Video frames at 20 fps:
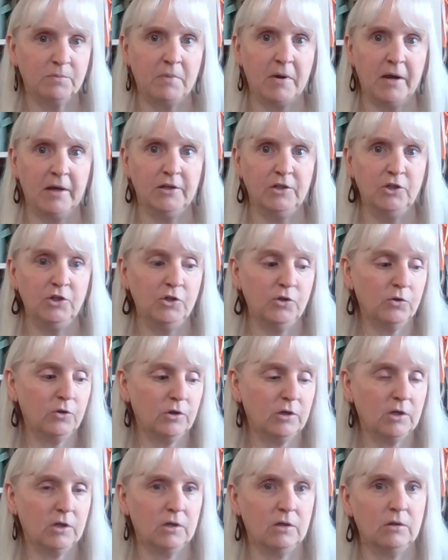by New
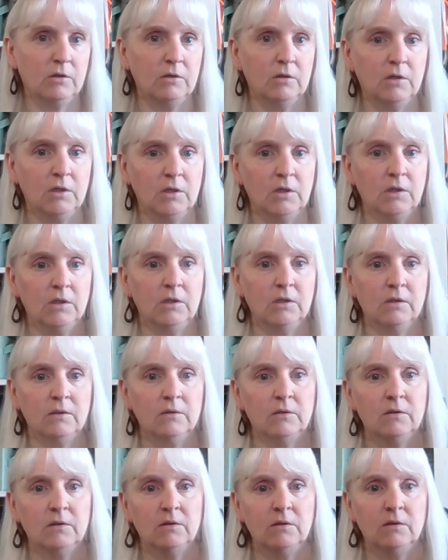York
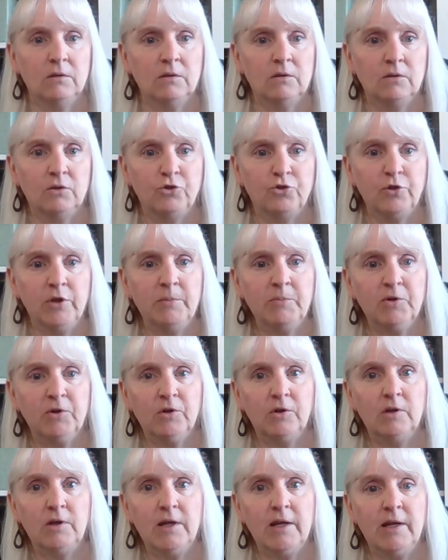
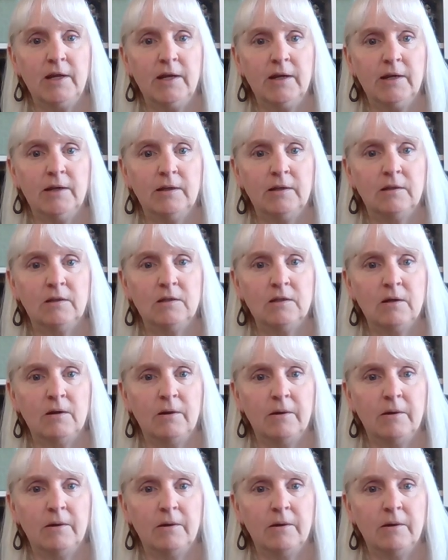Dreamer, and